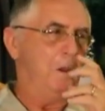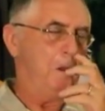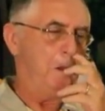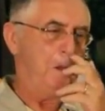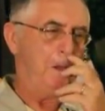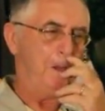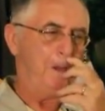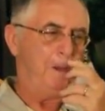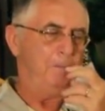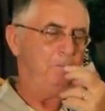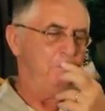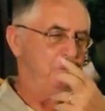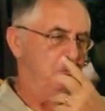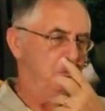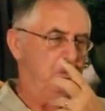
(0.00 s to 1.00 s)

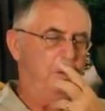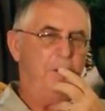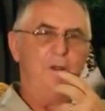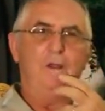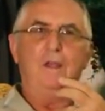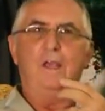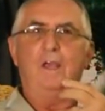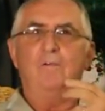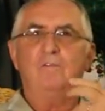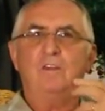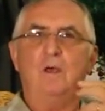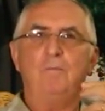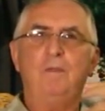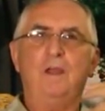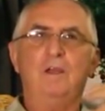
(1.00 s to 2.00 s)
Uh, if
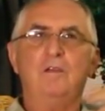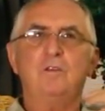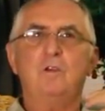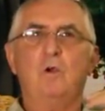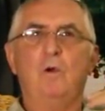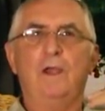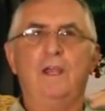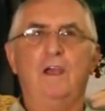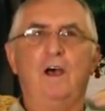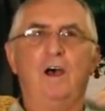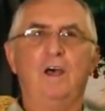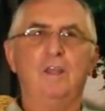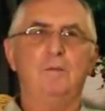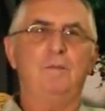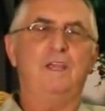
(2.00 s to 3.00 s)
something is going
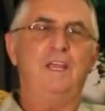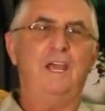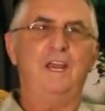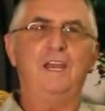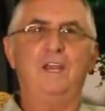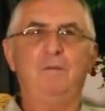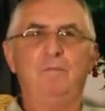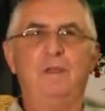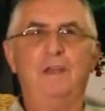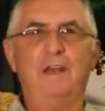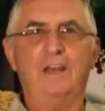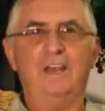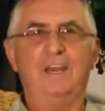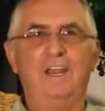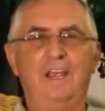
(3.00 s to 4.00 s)
on, the beginning,
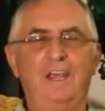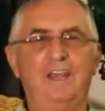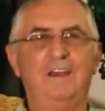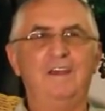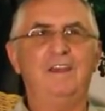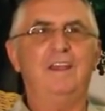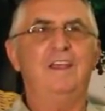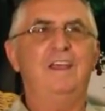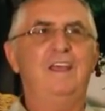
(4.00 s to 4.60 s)
middle, and end.